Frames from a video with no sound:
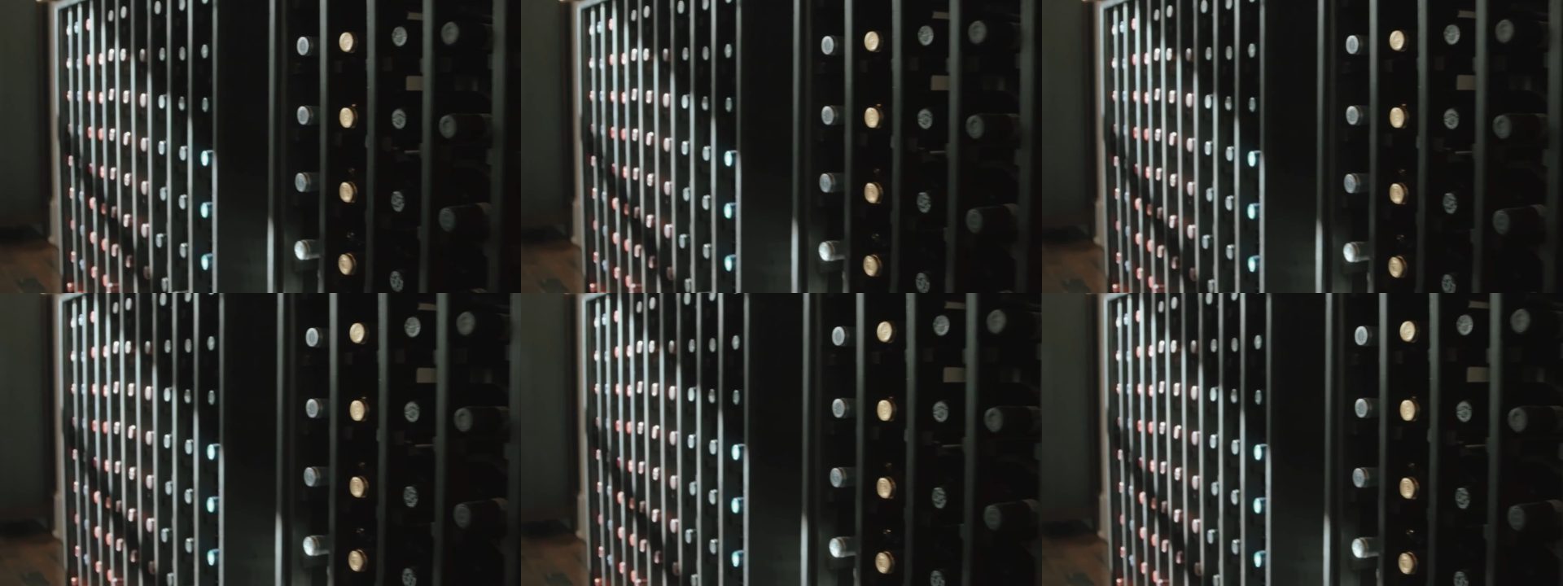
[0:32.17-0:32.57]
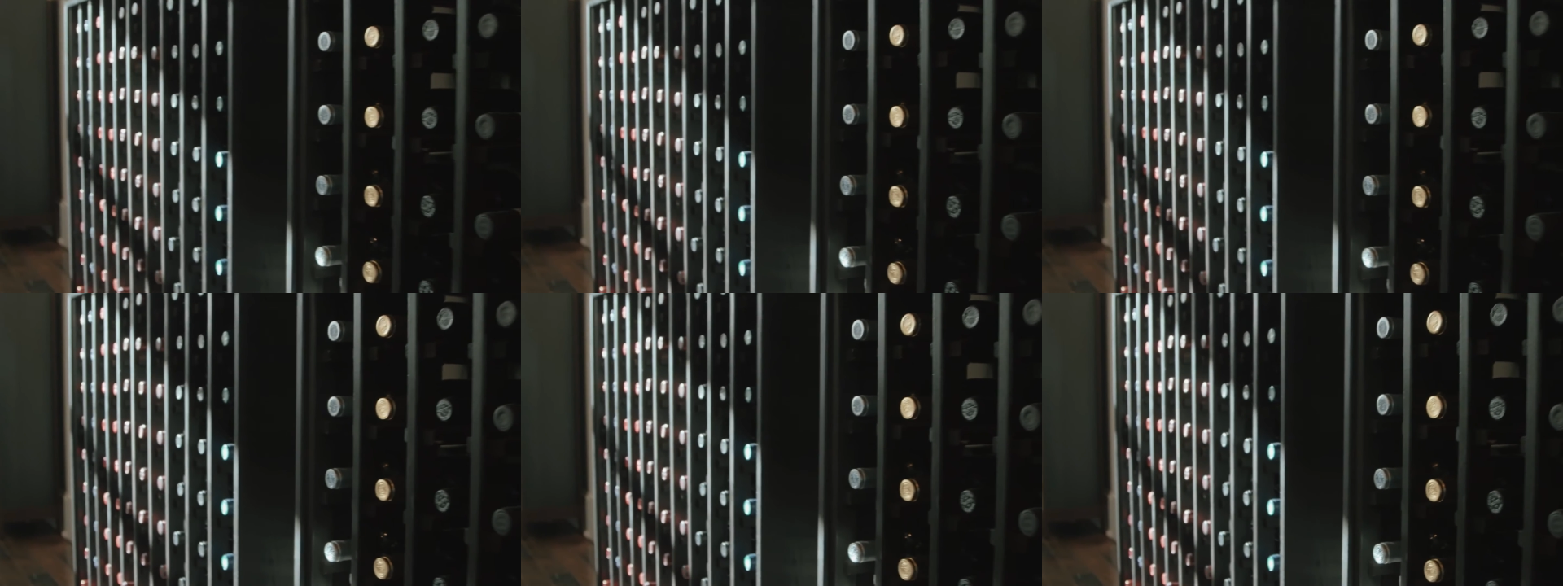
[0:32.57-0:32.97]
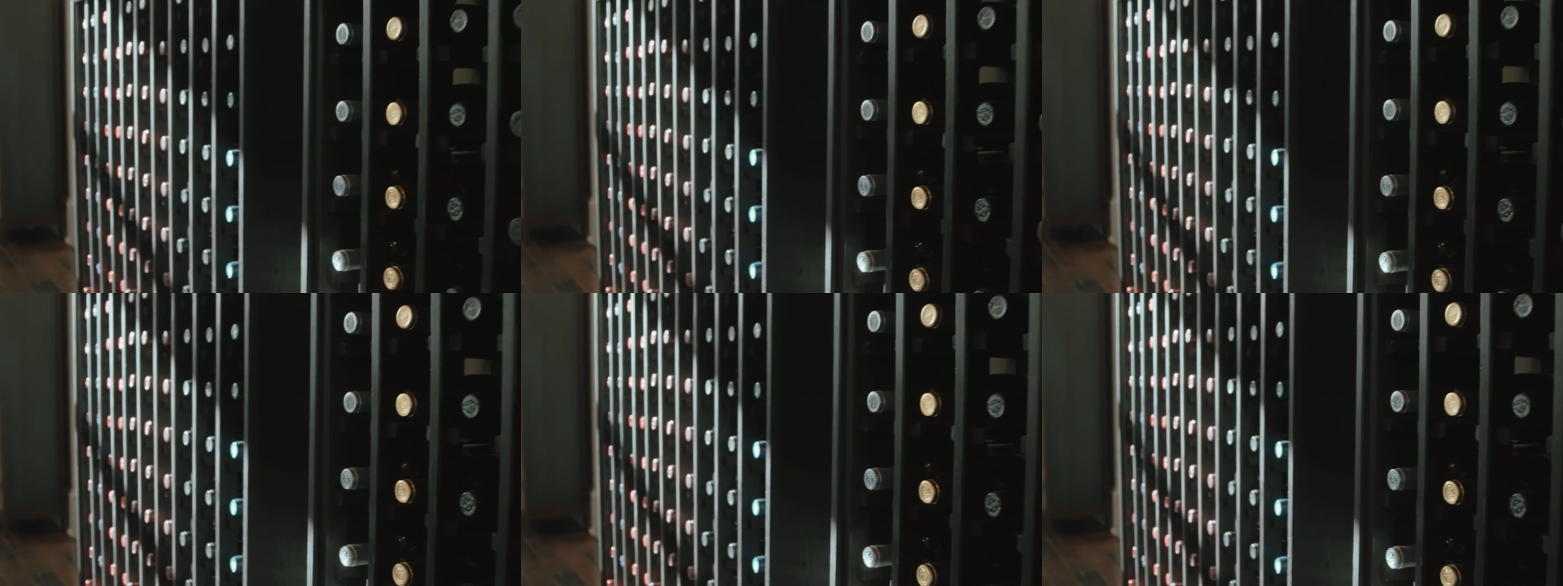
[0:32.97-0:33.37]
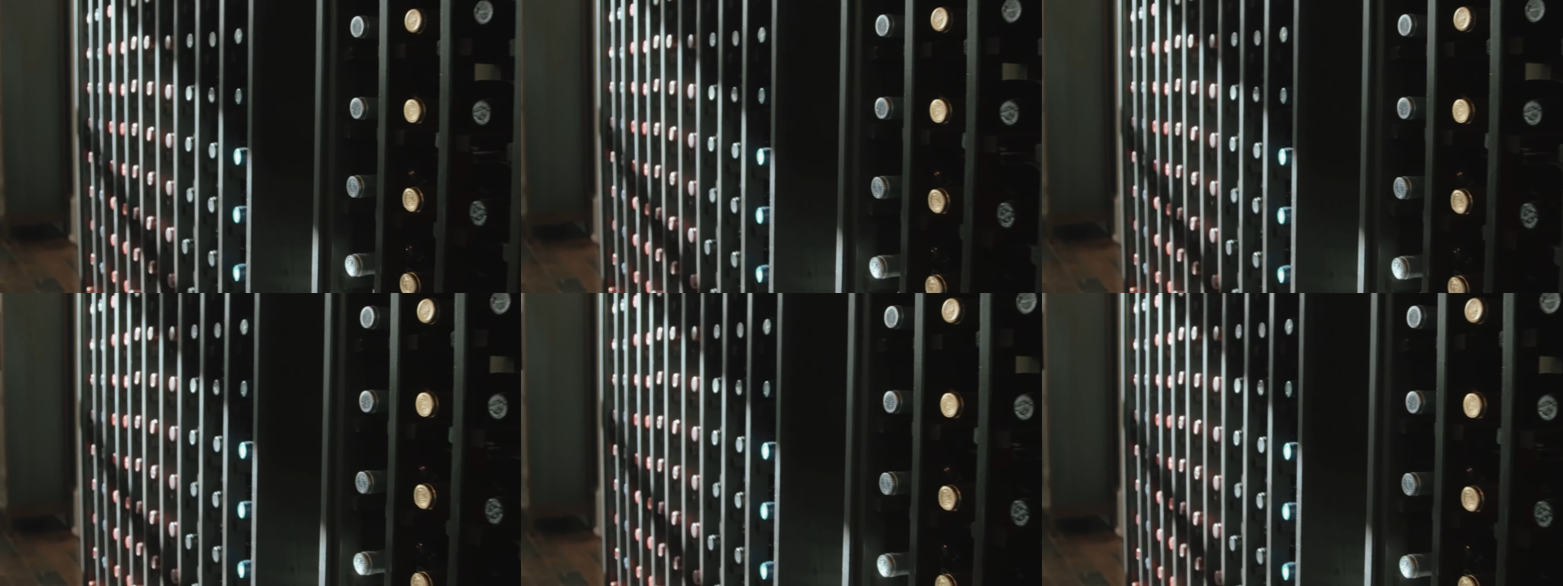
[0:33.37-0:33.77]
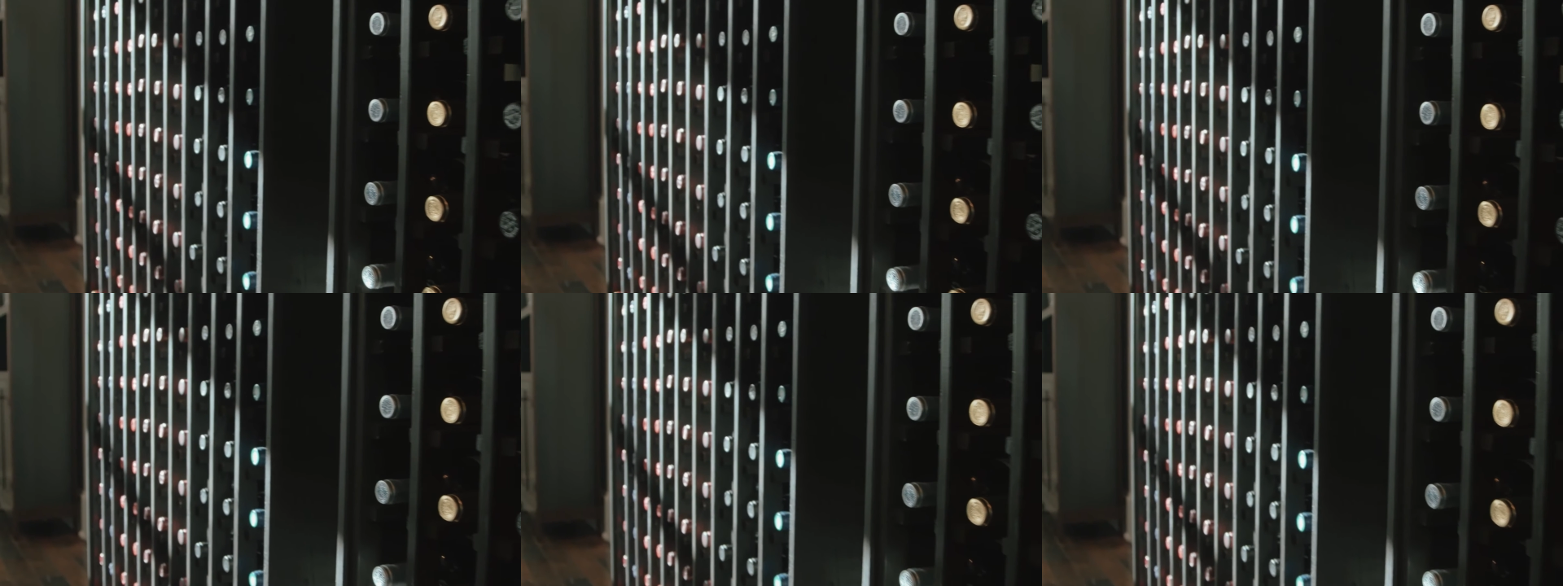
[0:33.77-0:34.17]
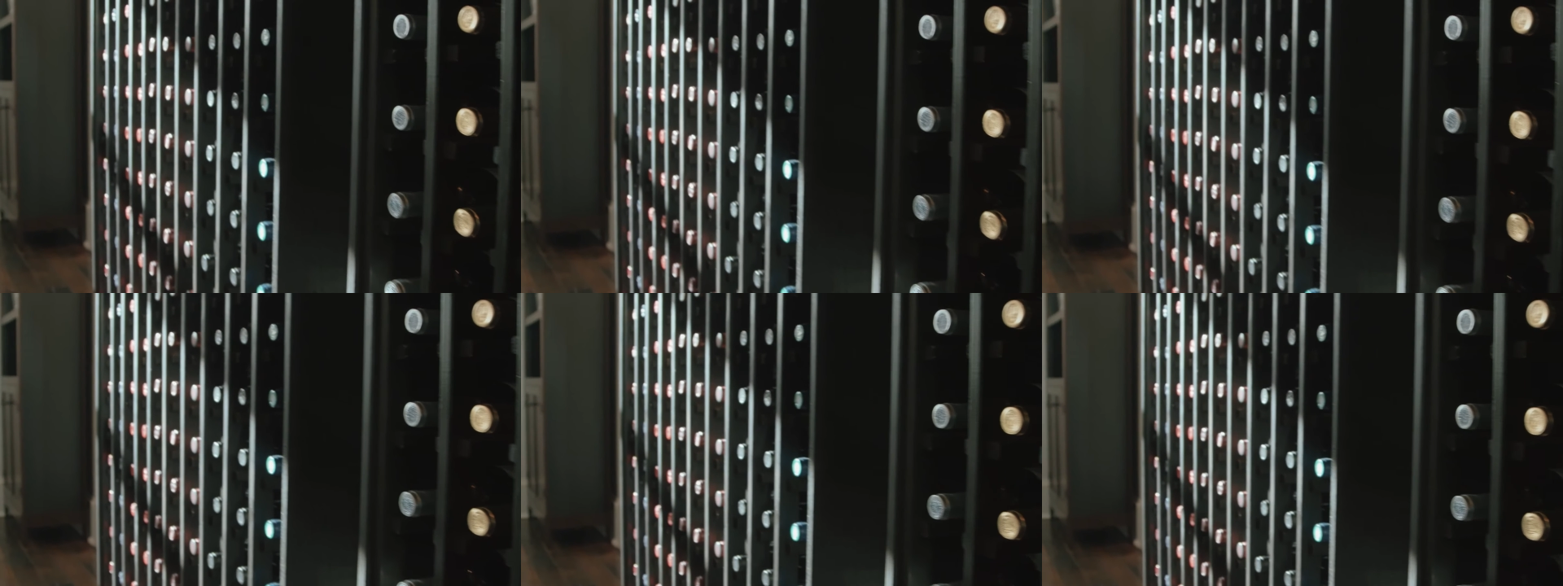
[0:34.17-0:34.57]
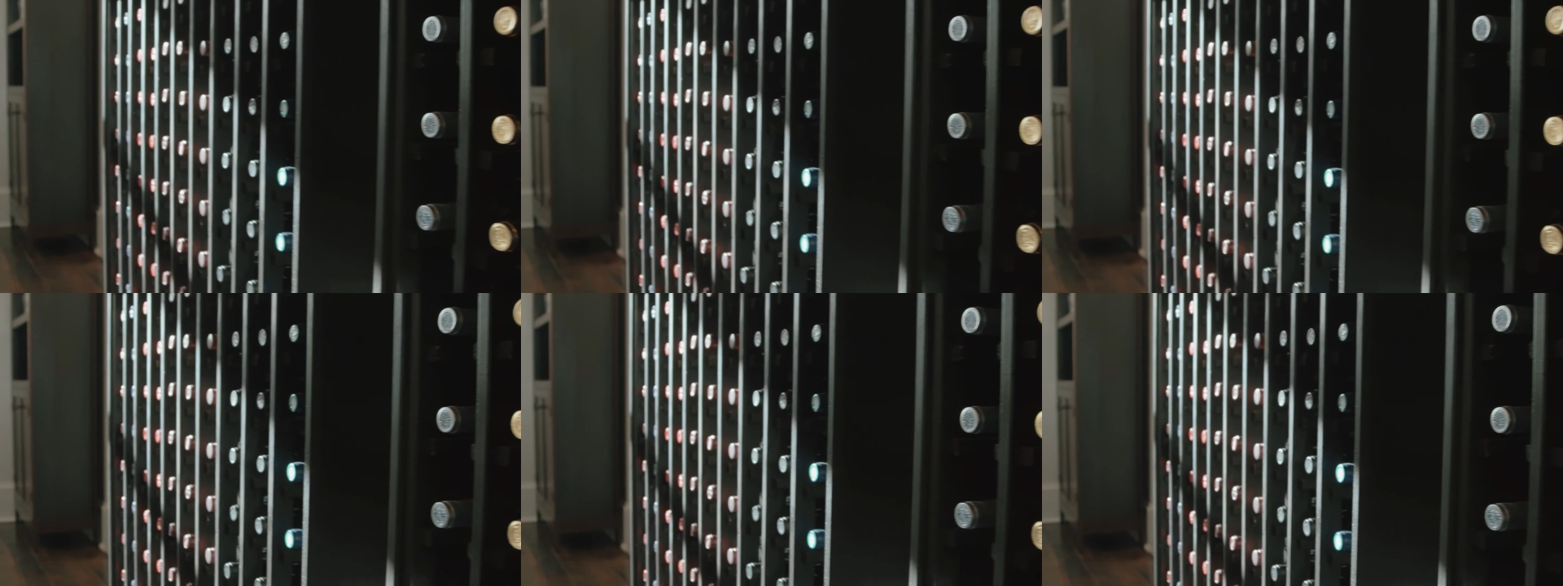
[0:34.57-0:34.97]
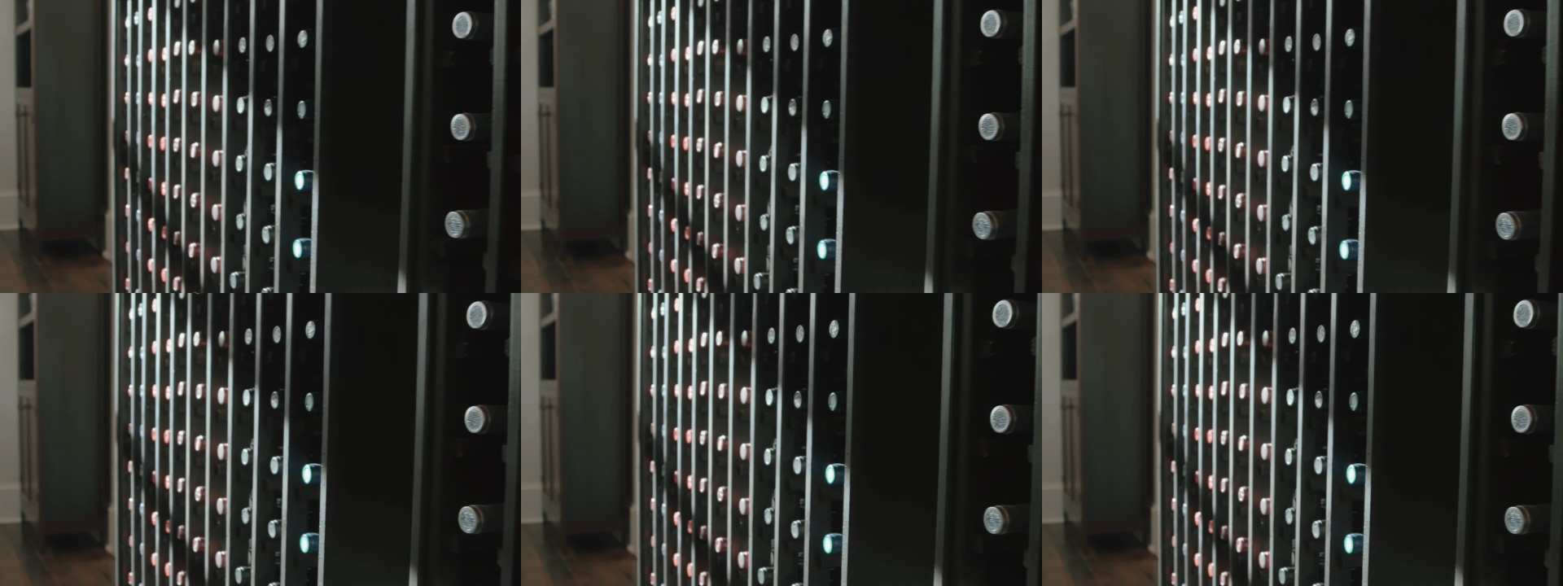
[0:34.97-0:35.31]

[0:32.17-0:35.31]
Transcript: No face is visible, so there are no lips to read.